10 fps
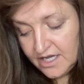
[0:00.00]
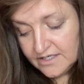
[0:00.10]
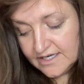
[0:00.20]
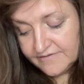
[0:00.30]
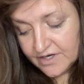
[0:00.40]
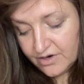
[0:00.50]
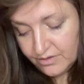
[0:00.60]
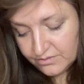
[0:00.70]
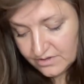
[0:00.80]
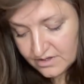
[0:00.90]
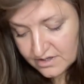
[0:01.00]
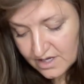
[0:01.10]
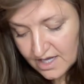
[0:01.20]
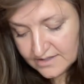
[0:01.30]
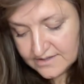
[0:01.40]
to have your own
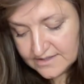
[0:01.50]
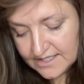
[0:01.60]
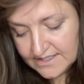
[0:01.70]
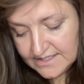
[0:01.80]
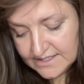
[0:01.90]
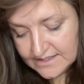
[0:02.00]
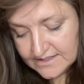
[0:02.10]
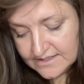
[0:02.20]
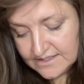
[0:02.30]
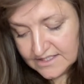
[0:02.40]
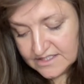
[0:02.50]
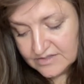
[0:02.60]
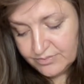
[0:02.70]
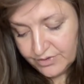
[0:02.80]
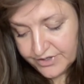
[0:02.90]
thoughts and ideas, and to
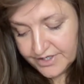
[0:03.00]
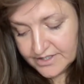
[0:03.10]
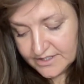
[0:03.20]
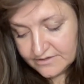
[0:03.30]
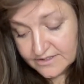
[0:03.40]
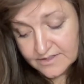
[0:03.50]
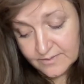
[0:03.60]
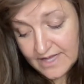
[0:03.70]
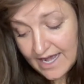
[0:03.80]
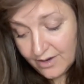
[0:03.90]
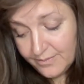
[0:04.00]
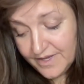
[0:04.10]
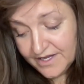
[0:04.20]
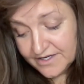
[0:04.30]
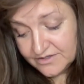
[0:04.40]
explore your interests without
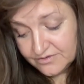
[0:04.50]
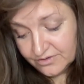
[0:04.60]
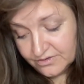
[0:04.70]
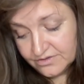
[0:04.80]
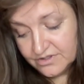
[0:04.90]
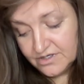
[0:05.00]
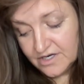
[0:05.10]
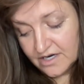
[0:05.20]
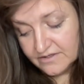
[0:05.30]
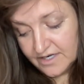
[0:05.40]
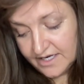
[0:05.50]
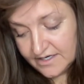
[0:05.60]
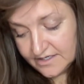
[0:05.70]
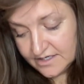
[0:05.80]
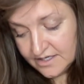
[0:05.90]
being controlled or
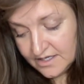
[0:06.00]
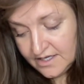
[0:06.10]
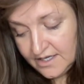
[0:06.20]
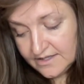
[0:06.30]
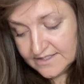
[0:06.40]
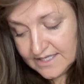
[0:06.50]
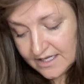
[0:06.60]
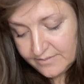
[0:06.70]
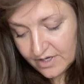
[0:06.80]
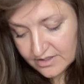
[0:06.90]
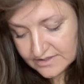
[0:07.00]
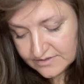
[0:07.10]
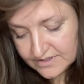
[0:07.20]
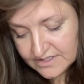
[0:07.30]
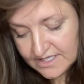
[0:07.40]
indoctrinated. This hub also
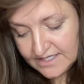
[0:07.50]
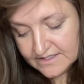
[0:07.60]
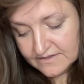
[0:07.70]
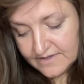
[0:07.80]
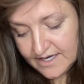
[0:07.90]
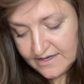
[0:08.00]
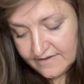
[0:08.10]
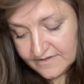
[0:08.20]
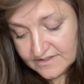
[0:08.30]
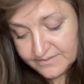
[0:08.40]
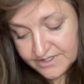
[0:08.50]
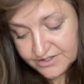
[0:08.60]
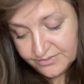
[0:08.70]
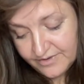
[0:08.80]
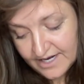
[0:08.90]
contains the right to have a
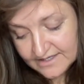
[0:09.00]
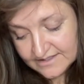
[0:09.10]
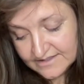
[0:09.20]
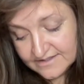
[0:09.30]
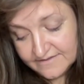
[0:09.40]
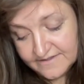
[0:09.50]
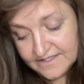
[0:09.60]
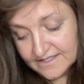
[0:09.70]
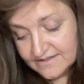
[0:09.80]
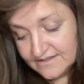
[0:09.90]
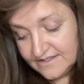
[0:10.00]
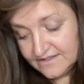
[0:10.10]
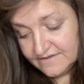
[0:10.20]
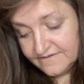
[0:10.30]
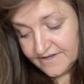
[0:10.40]
spiritual practice if it doesn't
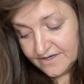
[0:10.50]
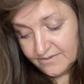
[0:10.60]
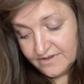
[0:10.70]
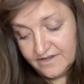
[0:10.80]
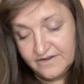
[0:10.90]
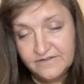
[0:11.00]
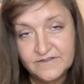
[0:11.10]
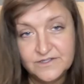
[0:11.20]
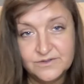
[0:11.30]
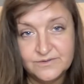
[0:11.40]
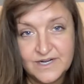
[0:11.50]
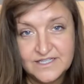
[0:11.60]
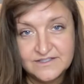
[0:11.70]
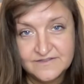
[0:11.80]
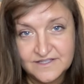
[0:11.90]
interfere with the individual
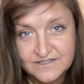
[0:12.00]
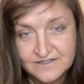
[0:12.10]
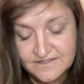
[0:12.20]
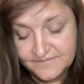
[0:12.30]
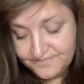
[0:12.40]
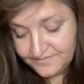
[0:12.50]
rights of others.